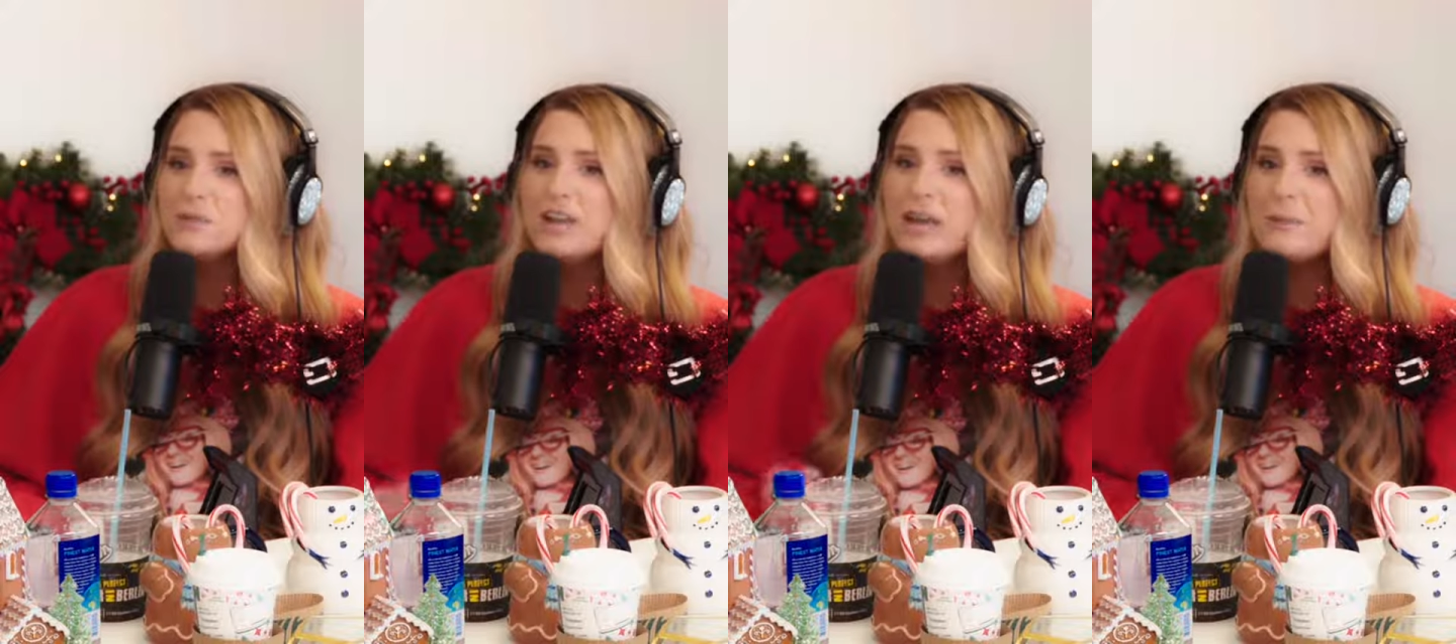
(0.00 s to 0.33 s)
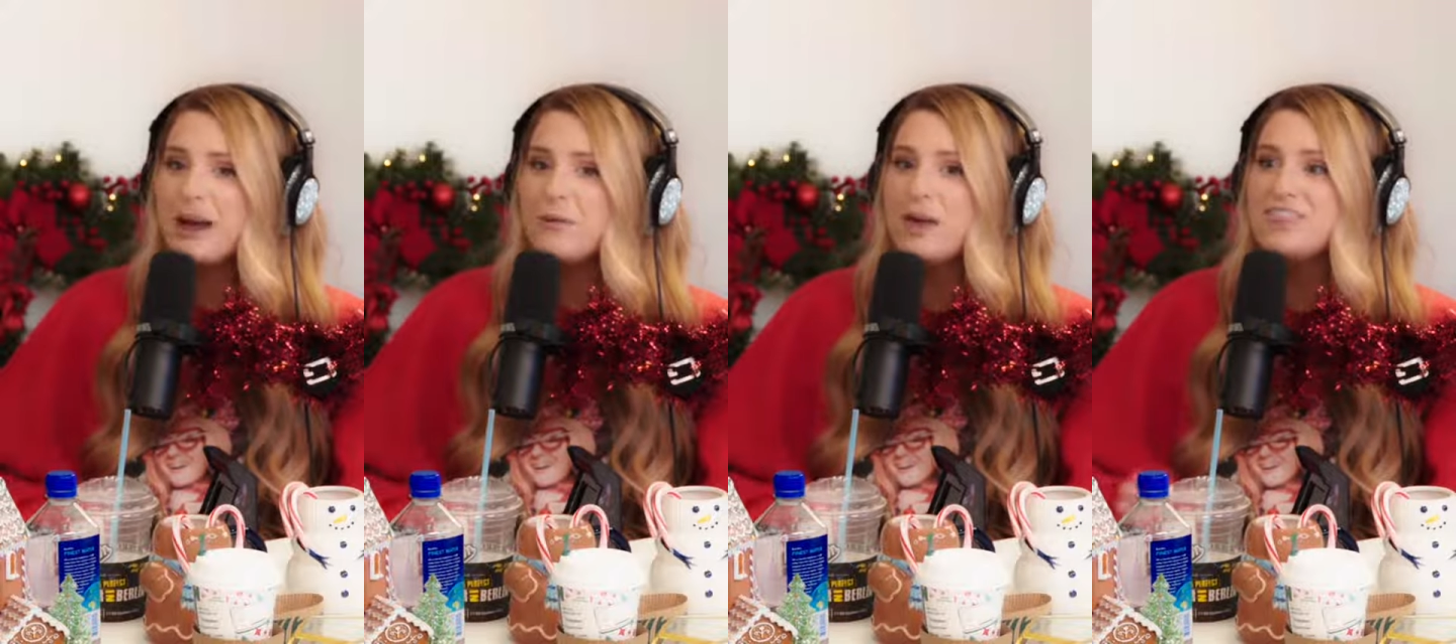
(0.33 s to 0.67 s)
grade. you came
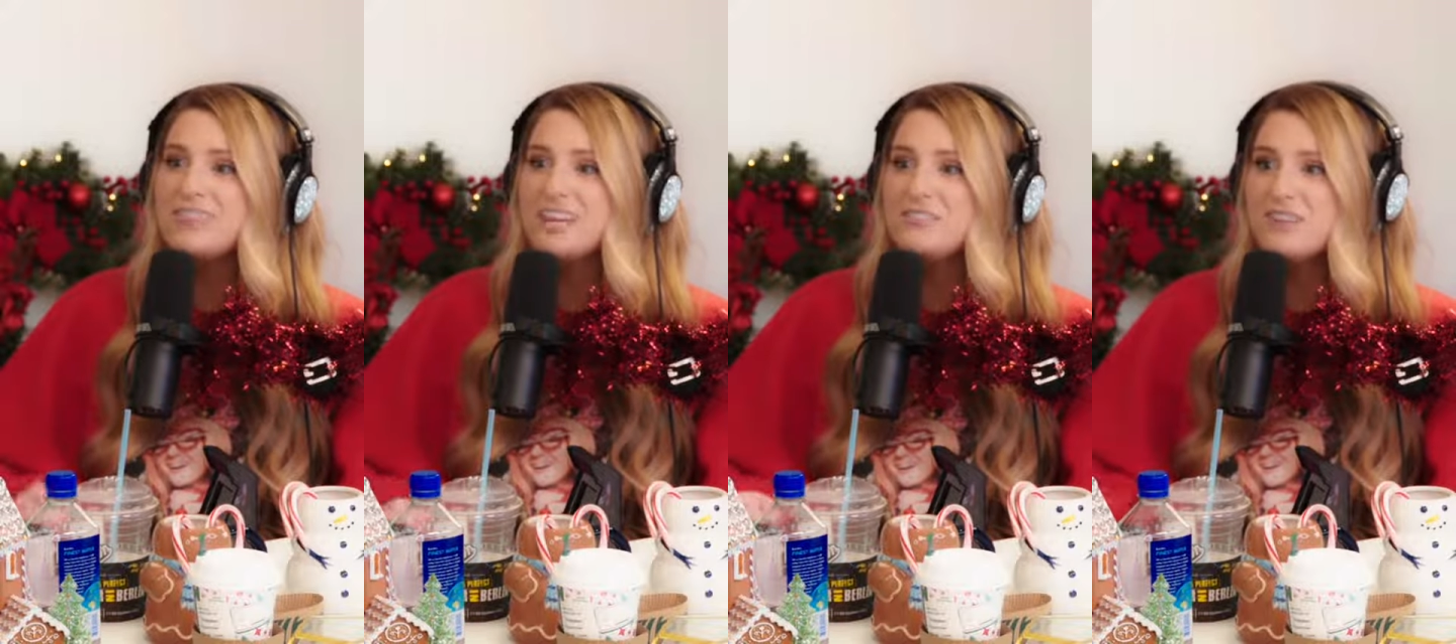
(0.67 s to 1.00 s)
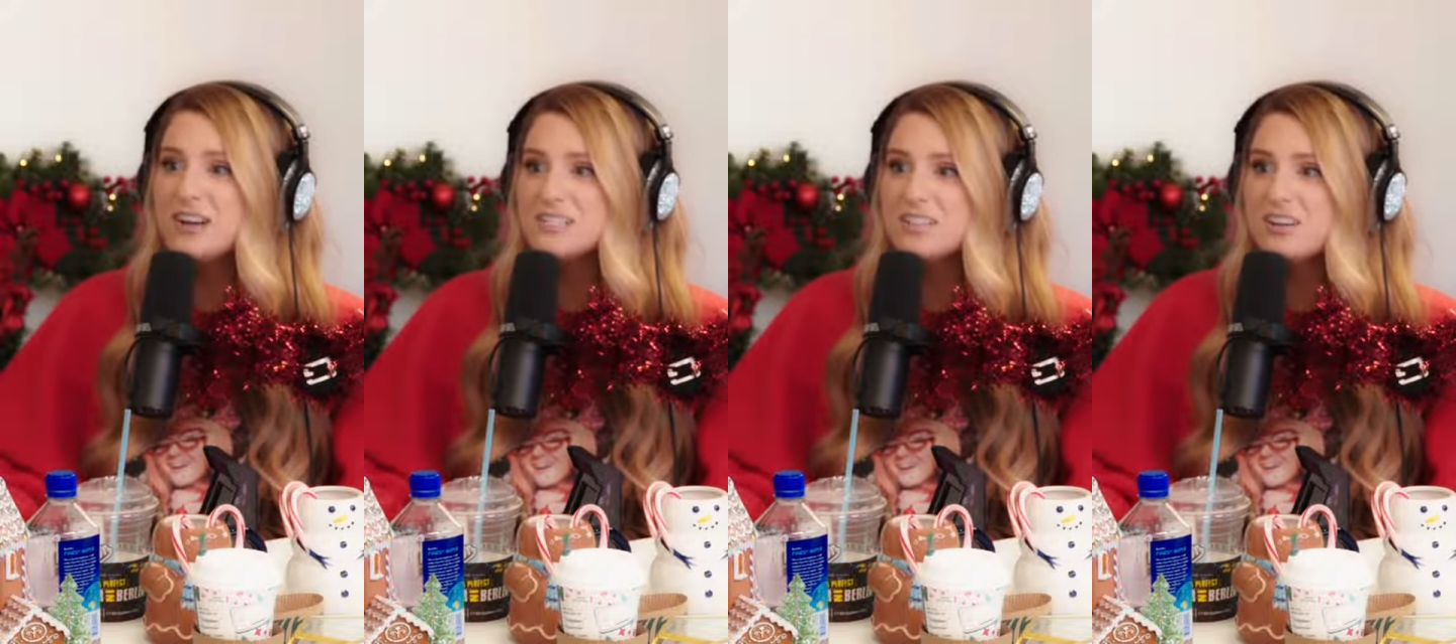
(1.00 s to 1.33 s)
out and then
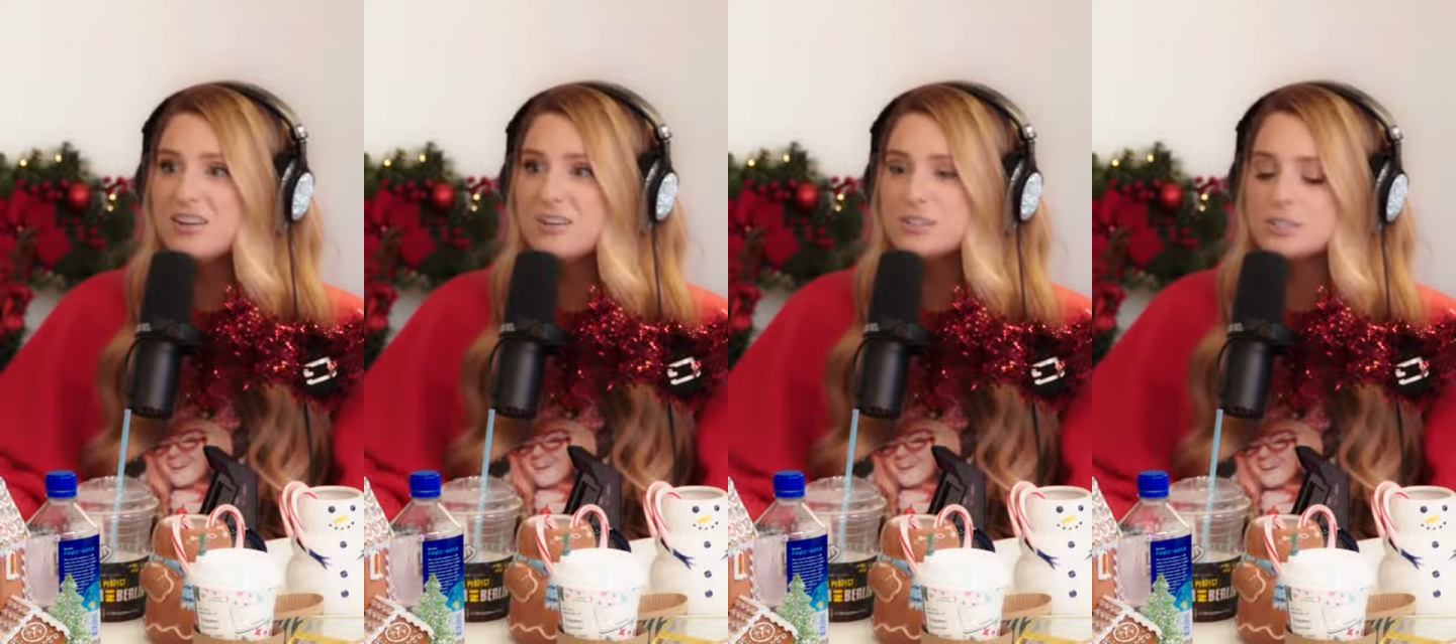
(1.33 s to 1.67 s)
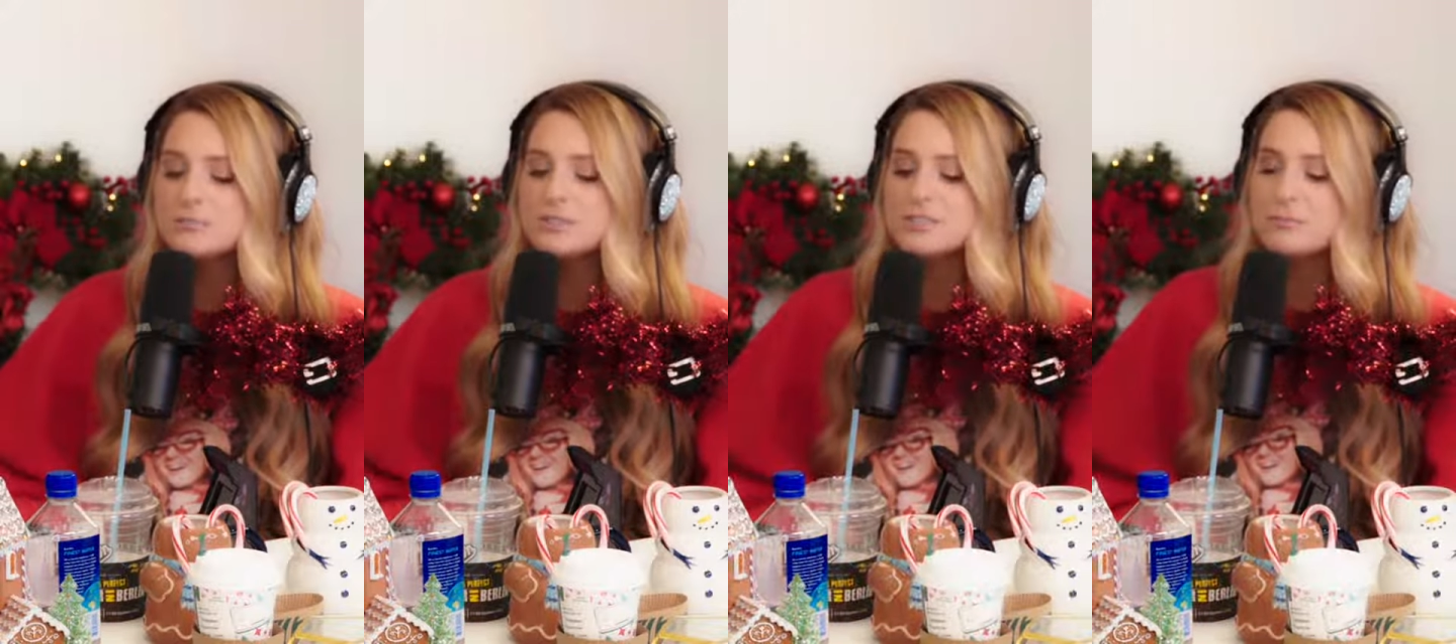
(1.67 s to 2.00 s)
bugged a girl? She
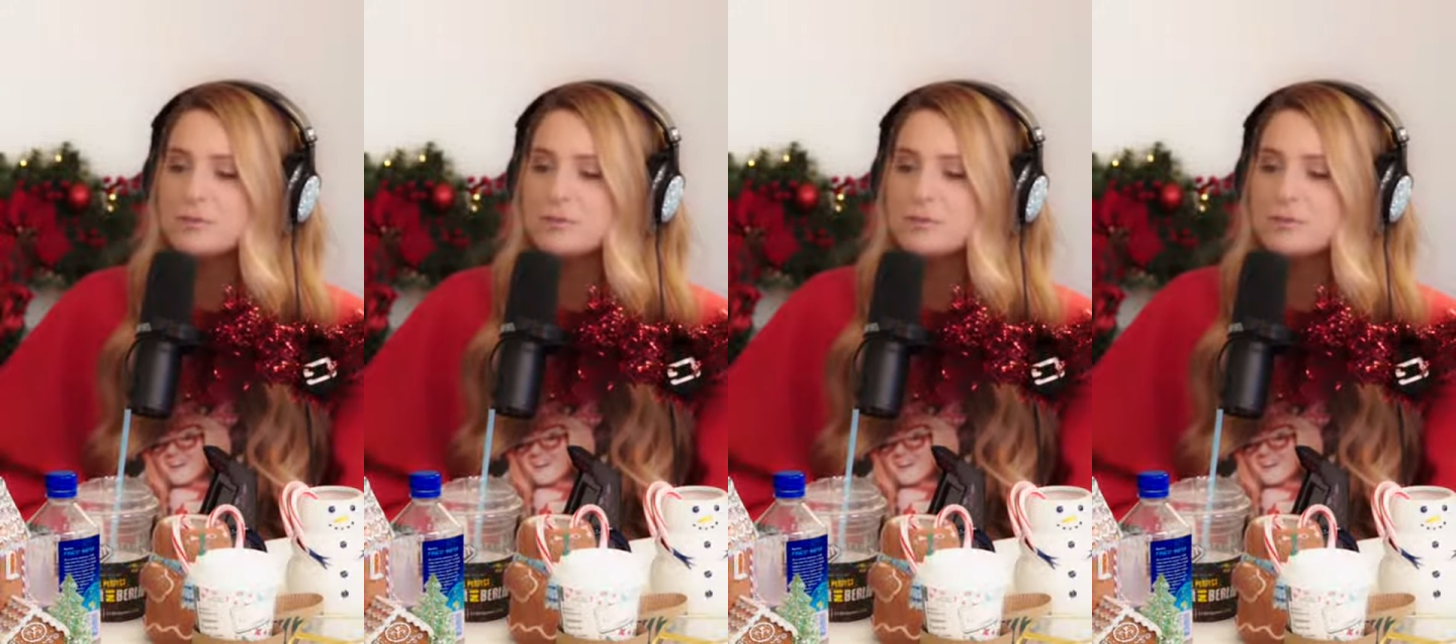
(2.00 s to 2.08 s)
yeah,